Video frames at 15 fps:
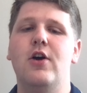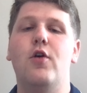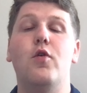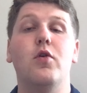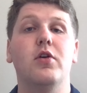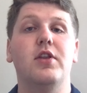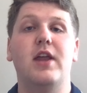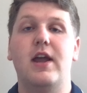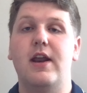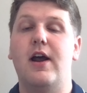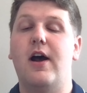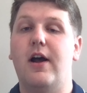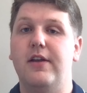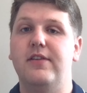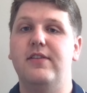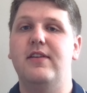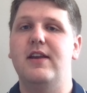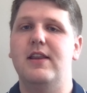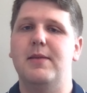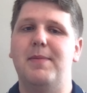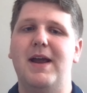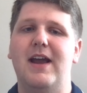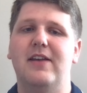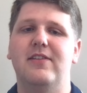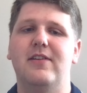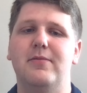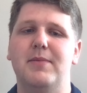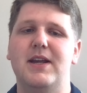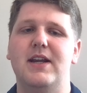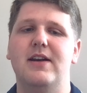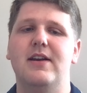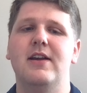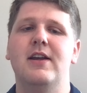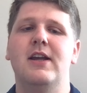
or that us in the past have made.